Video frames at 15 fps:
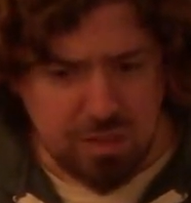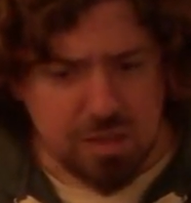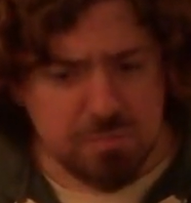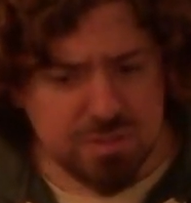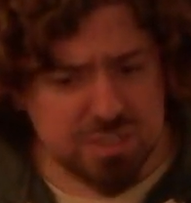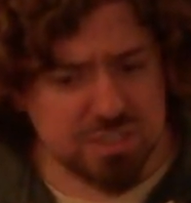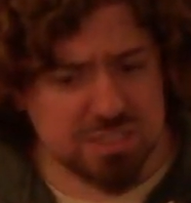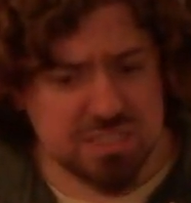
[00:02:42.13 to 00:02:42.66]

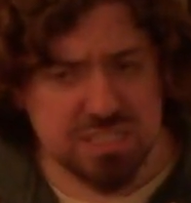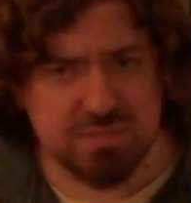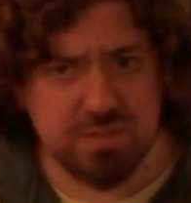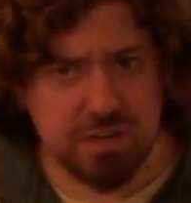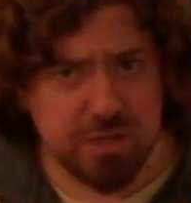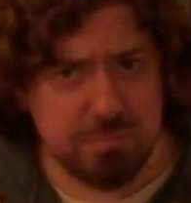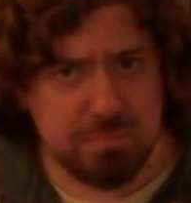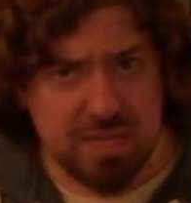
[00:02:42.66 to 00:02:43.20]
With just this
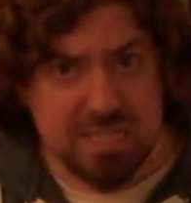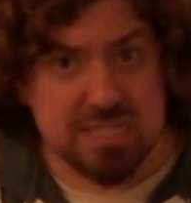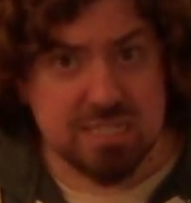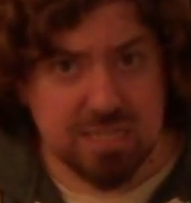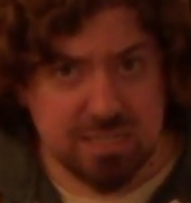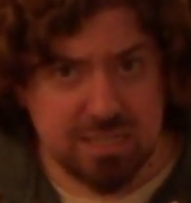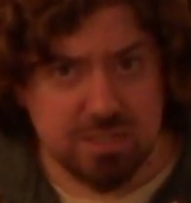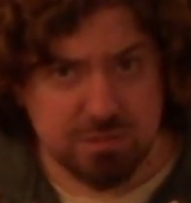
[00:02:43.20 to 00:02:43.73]
very
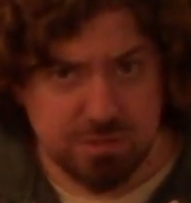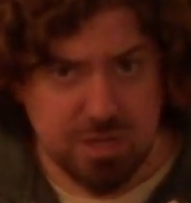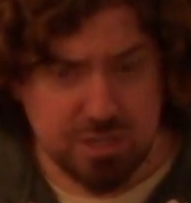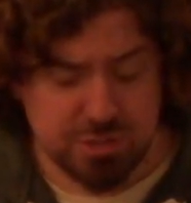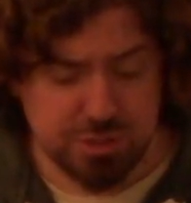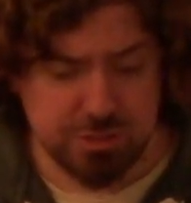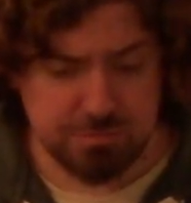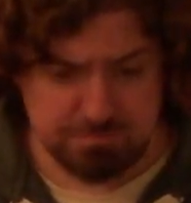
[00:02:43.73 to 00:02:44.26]
basic
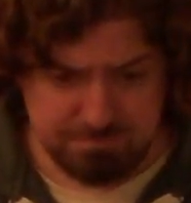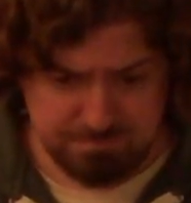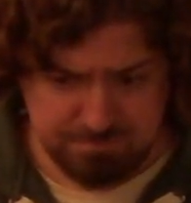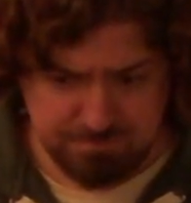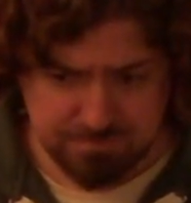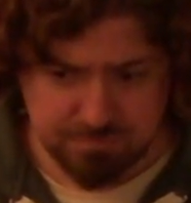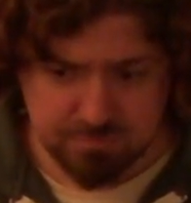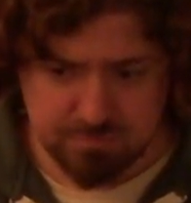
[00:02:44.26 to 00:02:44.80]
introduction,
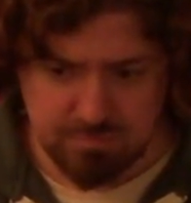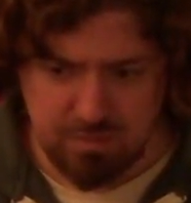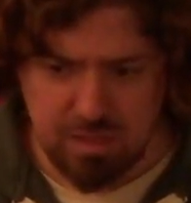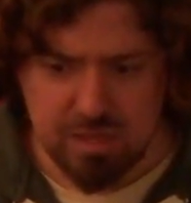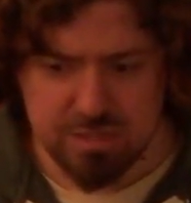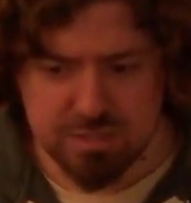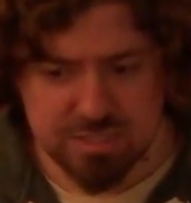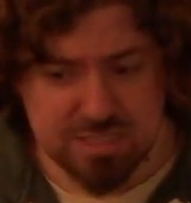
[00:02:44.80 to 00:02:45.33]

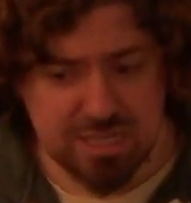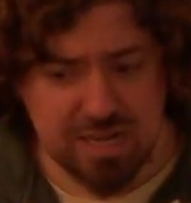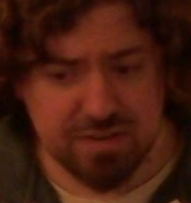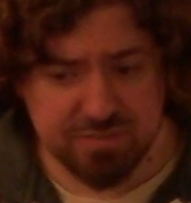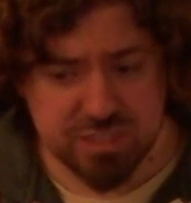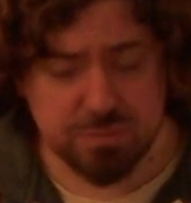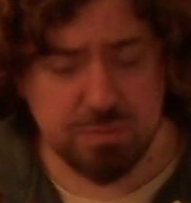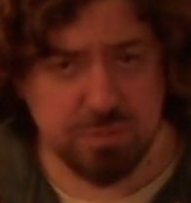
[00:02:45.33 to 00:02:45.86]
just to kind
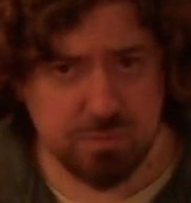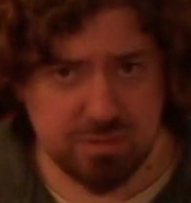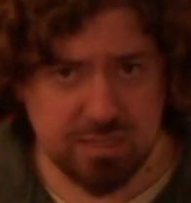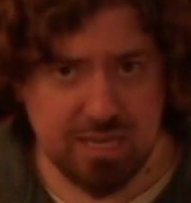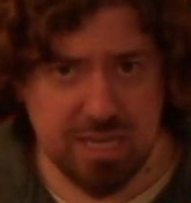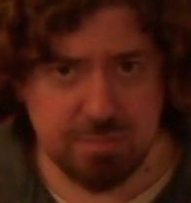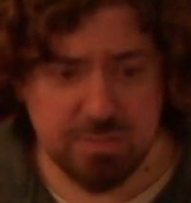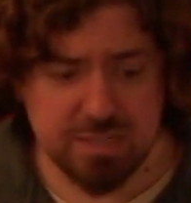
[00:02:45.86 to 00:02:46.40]
of explain what the
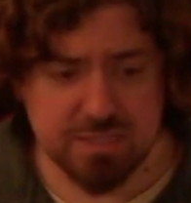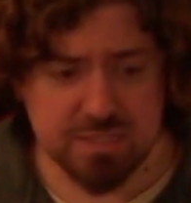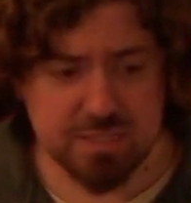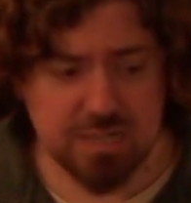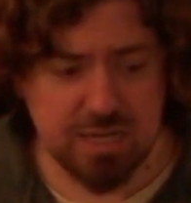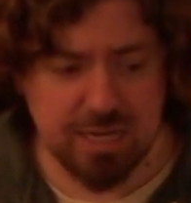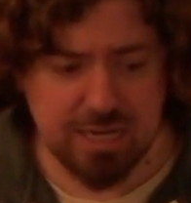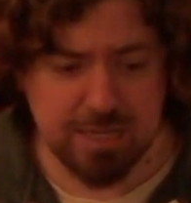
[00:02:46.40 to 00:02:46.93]
game
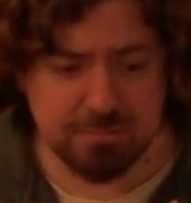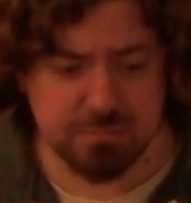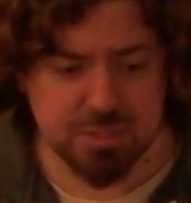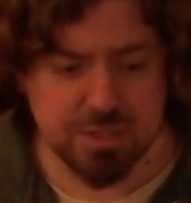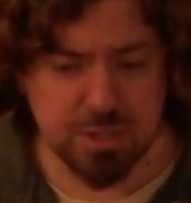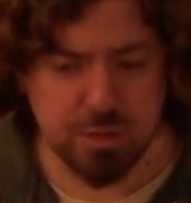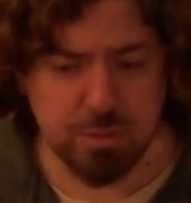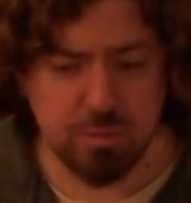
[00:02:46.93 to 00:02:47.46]
is. Um,
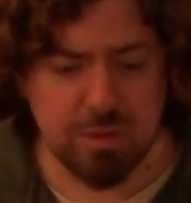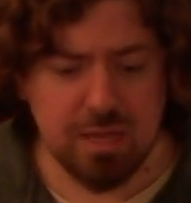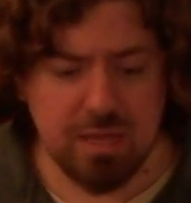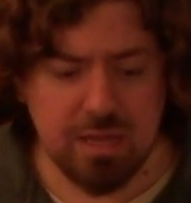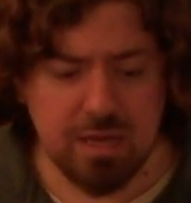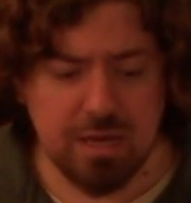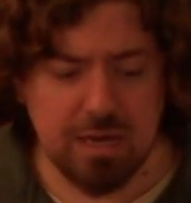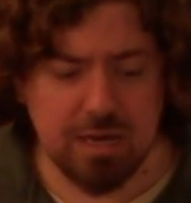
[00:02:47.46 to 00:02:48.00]
so,
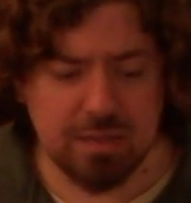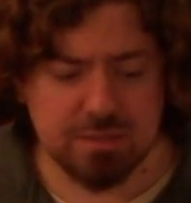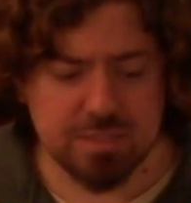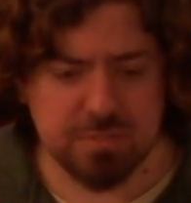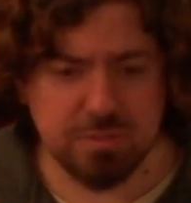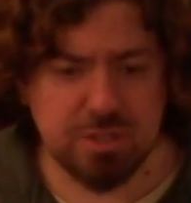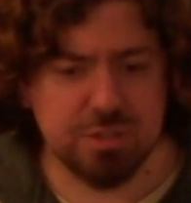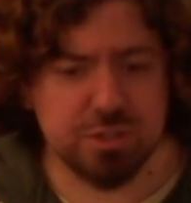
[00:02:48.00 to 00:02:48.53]
uh,
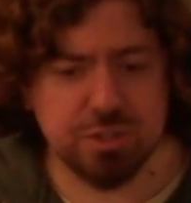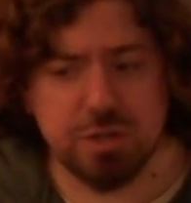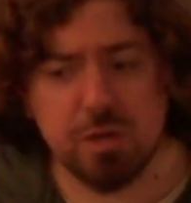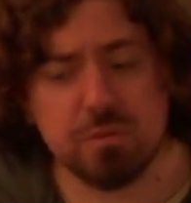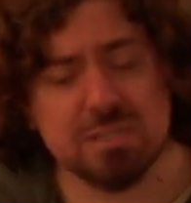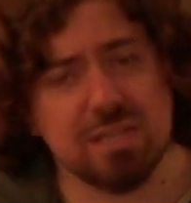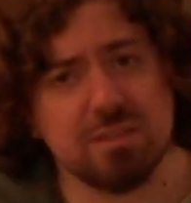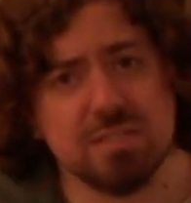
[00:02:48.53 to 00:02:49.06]
something you should
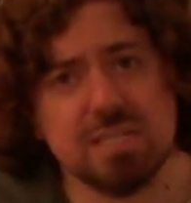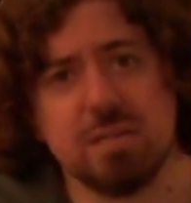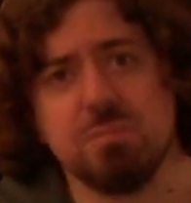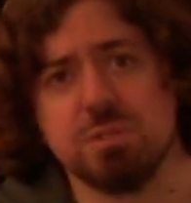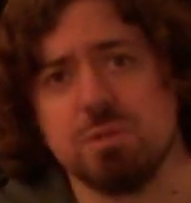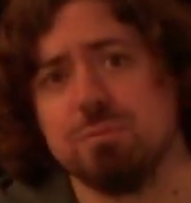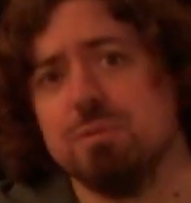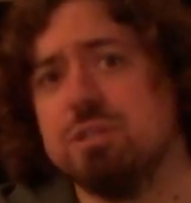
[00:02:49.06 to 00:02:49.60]
know is that this game
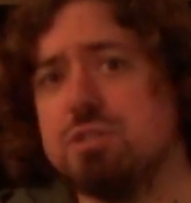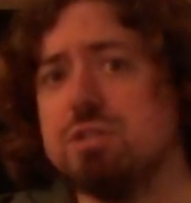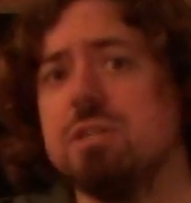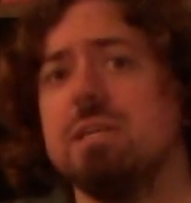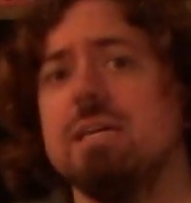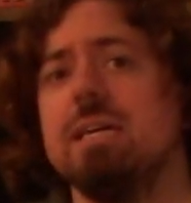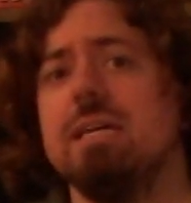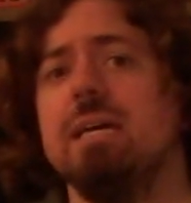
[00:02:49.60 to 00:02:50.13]
was
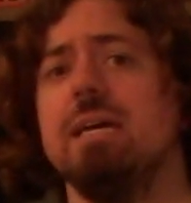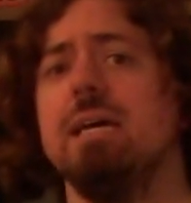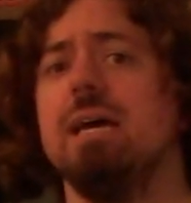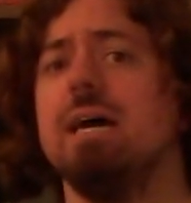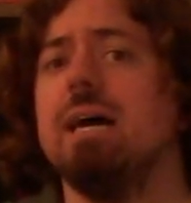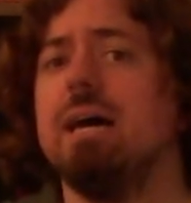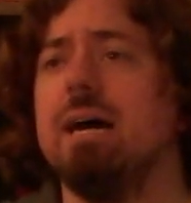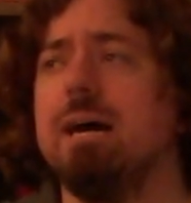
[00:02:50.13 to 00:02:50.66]
originally
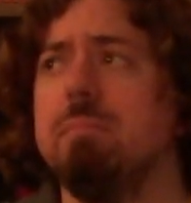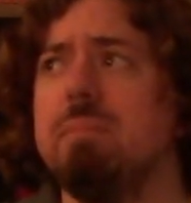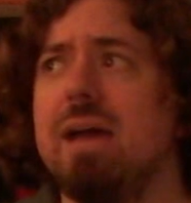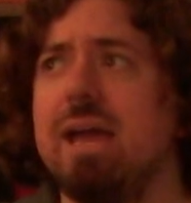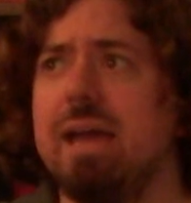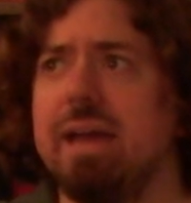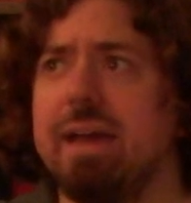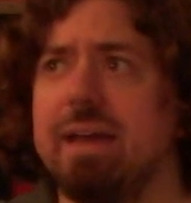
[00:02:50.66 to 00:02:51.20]
um,
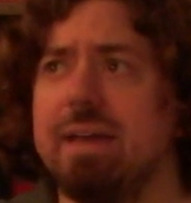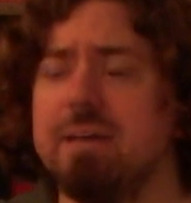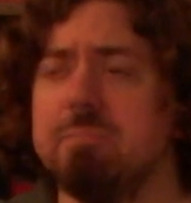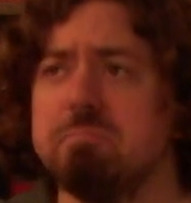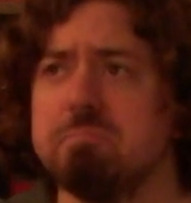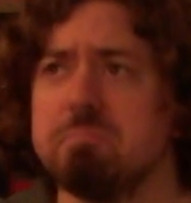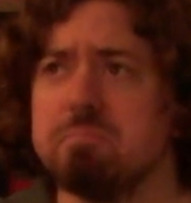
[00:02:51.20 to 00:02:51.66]
a